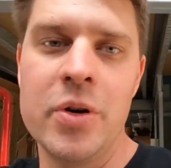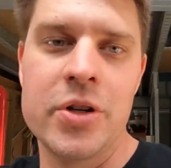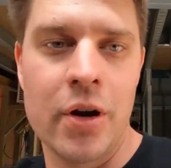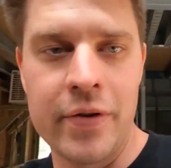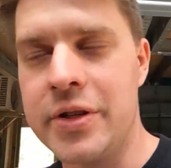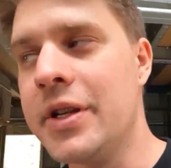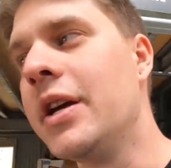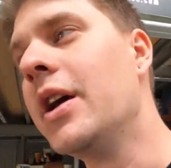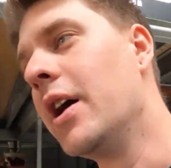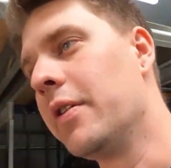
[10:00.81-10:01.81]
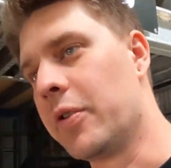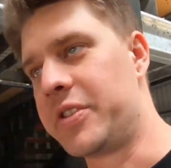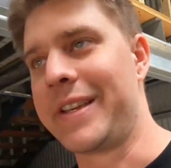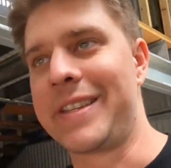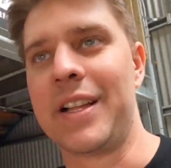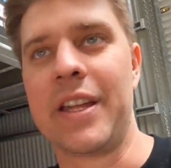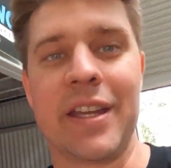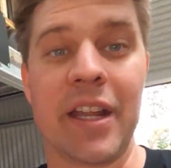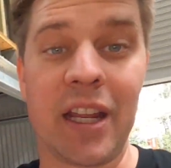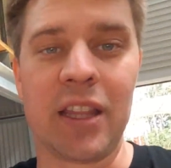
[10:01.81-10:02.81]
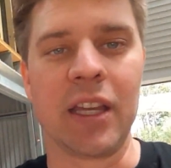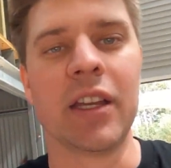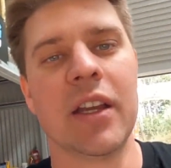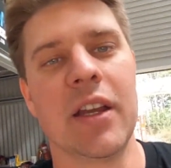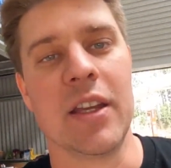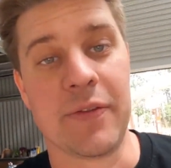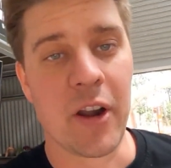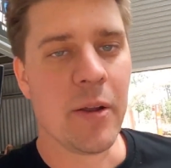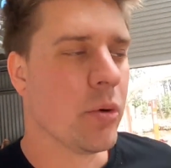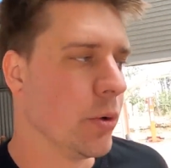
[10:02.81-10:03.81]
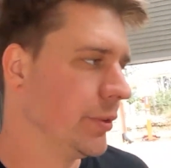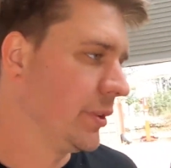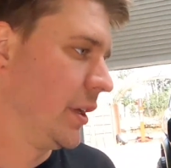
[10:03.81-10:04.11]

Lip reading: which obviously for a 6L80 and anything is very important,